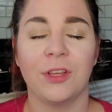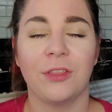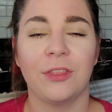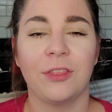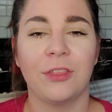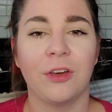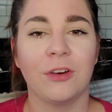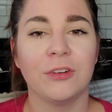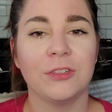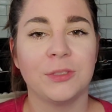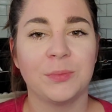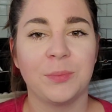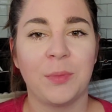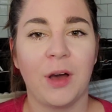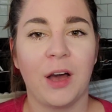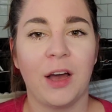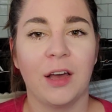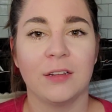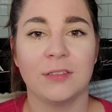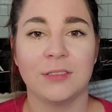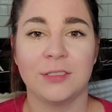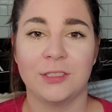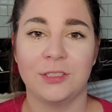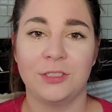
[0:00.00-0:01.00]
those
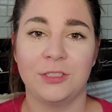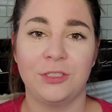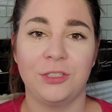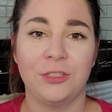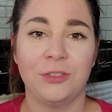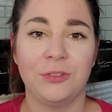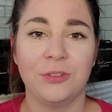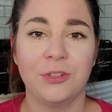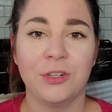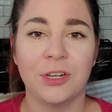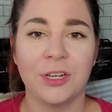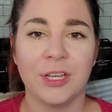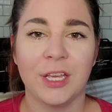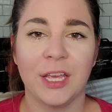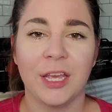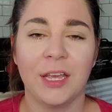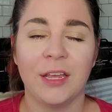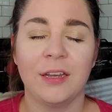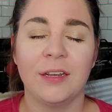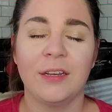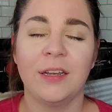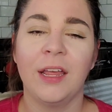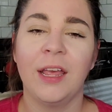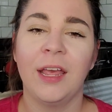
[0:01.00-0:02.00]
pots to cook
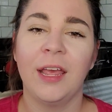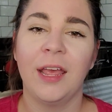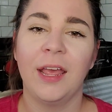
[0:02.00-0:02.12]
in